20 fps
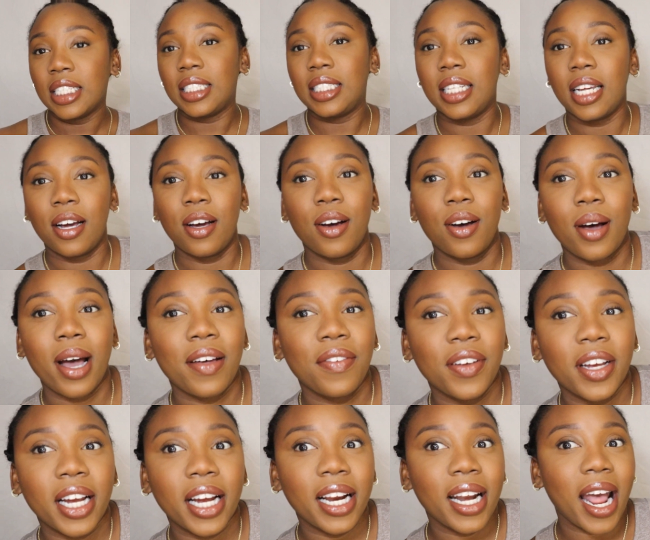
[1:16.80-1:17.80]
So I
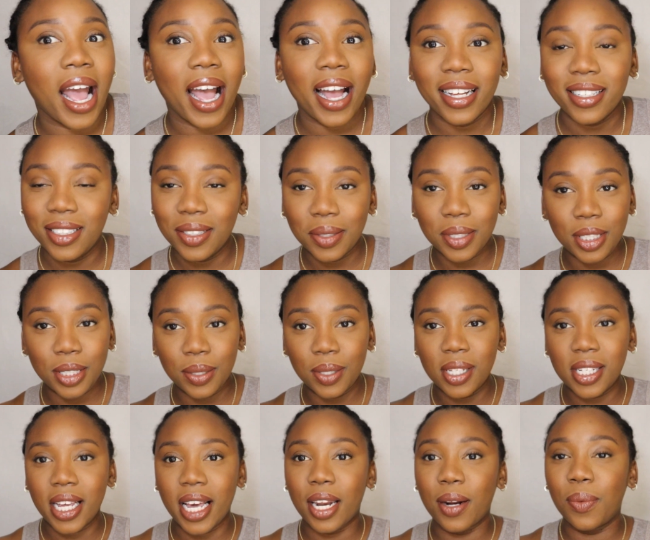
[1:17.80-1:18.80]
figured I'd do it too
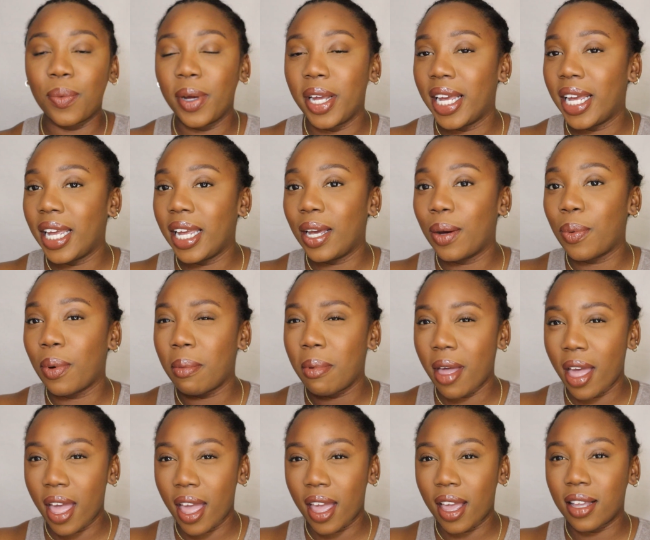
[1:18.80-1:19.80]
because I got a wig with
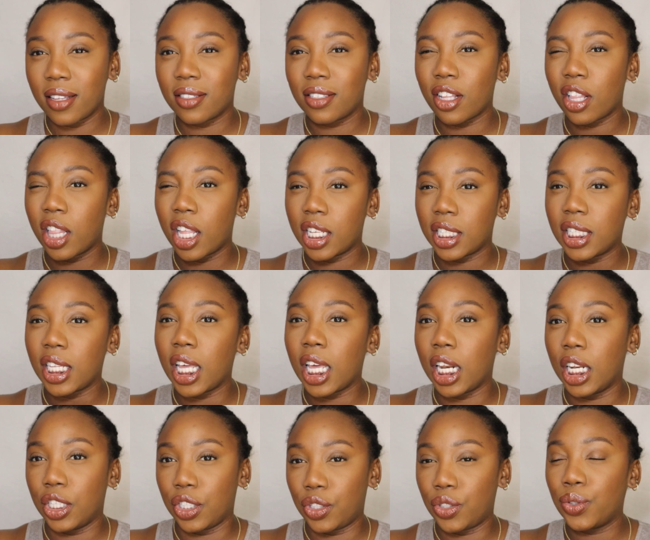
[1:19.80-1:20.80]
bangs. So let's
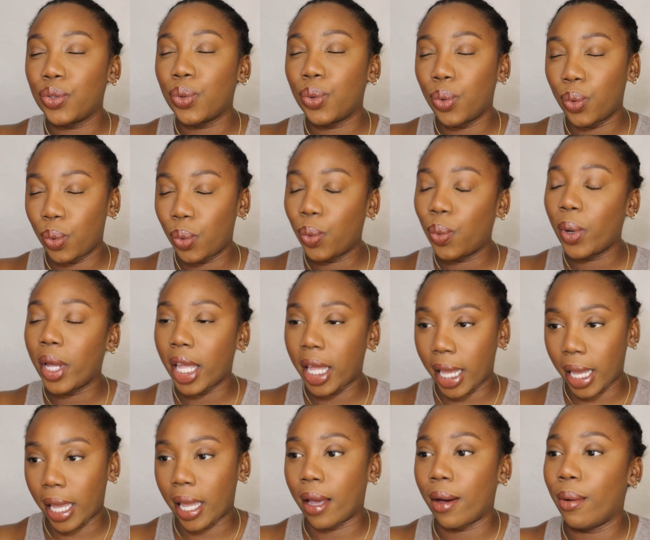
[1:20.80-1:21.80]
get into
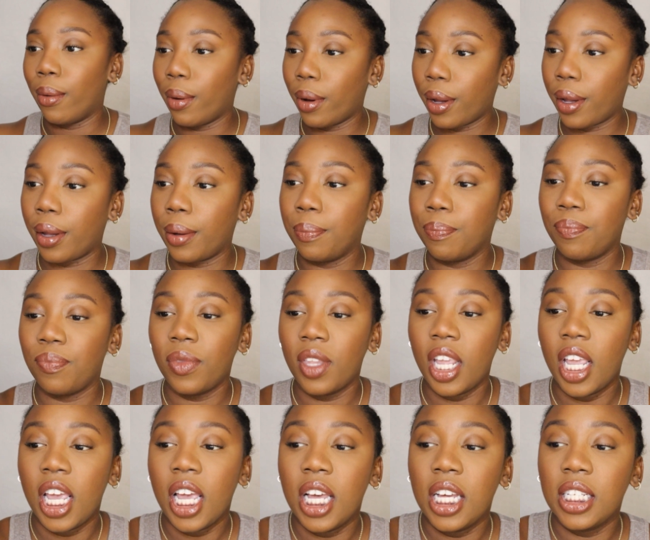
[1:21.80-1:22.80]
it, okay?
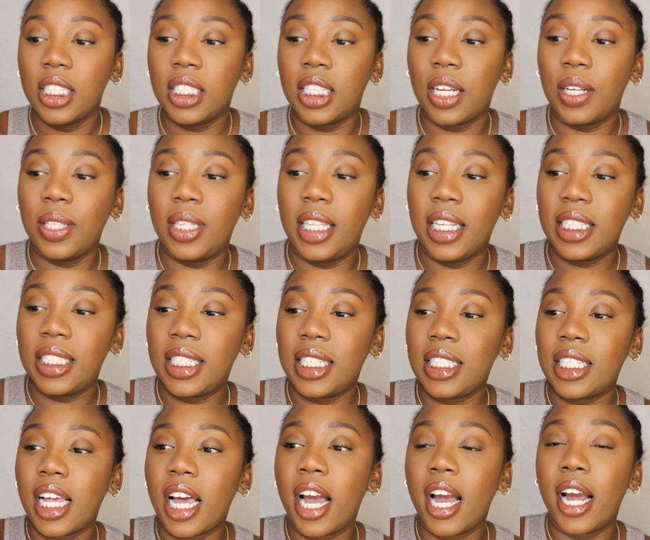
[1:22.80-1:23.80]
So this
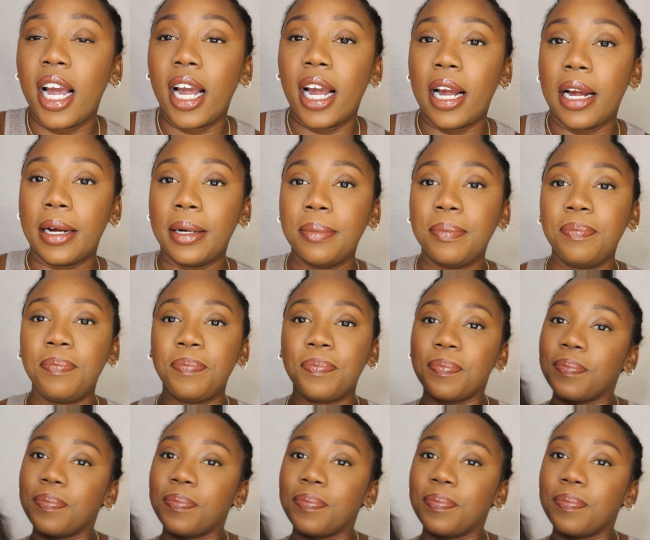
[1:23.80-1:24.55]
is her.